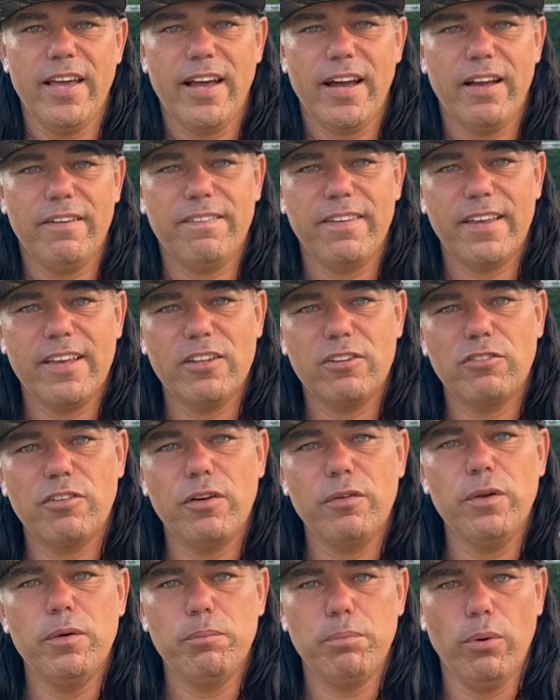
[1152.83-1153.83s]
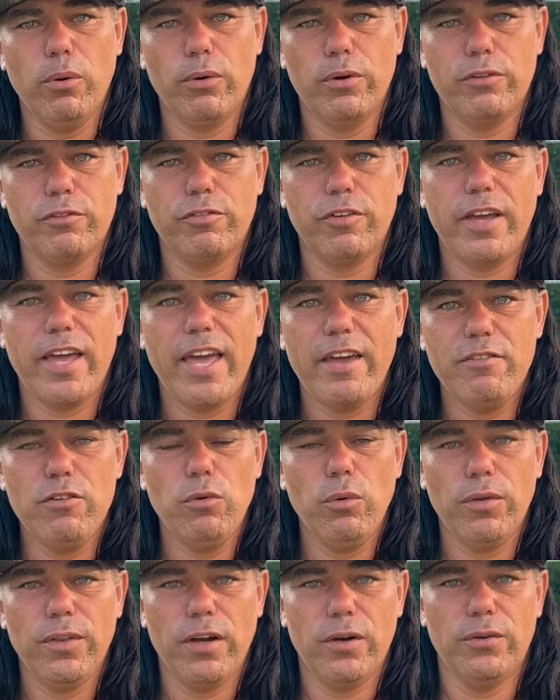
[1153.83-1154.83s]
I think it's very important for
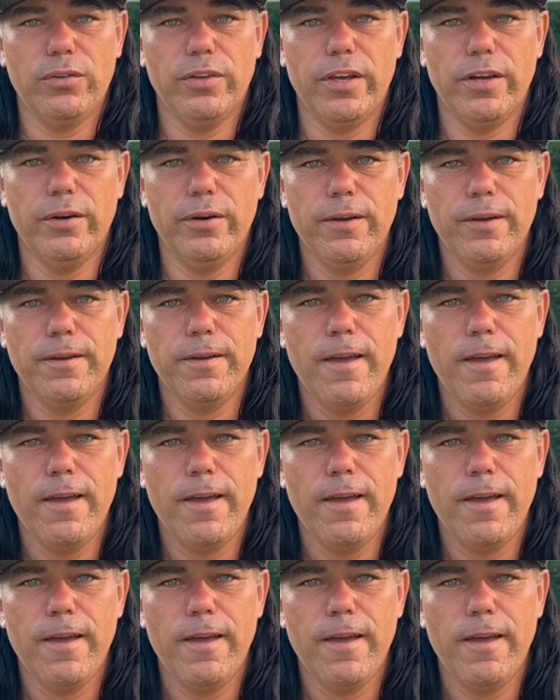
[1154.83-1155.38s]
everyone out there